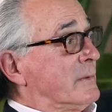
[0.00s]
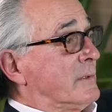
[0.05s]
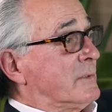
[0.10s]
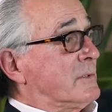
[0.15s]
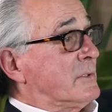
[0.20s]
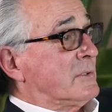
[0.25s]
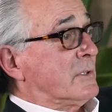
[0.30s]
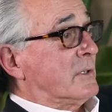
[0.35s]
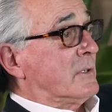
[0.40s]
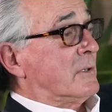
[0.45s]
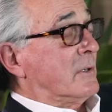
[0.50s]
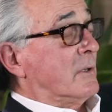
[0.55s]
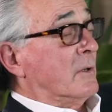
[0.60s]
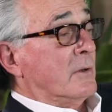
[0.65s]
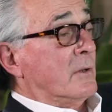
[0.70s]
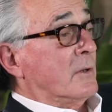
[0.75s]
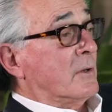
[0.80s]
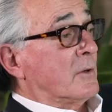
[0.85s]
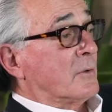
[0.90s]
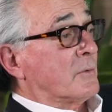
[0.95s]
And she said, oh,
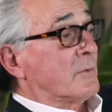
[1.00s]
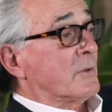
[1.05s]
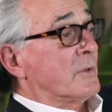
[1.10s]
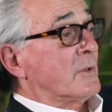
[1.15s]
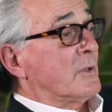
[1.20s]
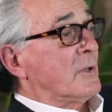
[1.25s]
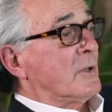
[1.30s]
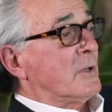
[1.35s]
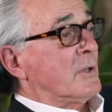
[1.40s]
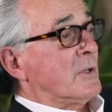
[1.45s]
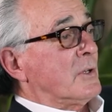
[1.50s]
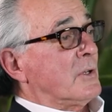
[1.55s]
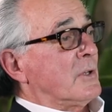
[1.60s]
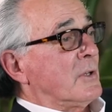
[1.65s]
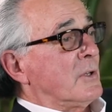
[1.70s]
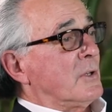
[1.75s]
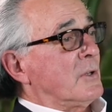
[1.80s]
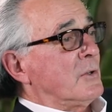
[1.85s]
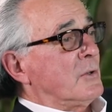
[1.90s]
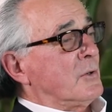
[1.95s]
no, no.
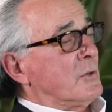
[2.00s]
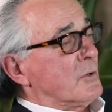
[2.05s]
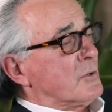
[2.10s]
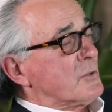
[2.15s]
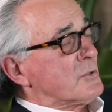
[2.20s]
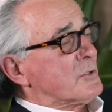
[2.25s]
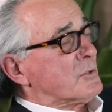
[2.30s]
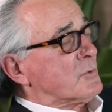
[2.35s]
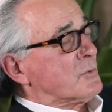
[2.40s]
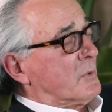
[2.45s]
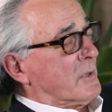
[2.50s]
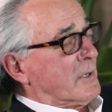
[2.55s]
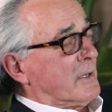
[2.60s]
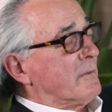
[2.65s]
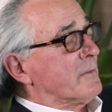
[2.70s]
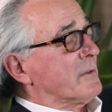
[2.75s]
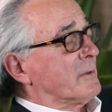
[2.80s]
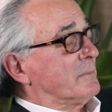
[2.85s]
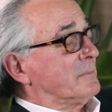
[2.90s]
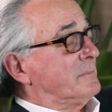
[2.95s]
Yours is one
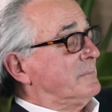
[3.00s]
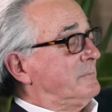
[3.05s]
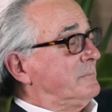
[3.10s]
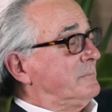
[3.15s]
of them.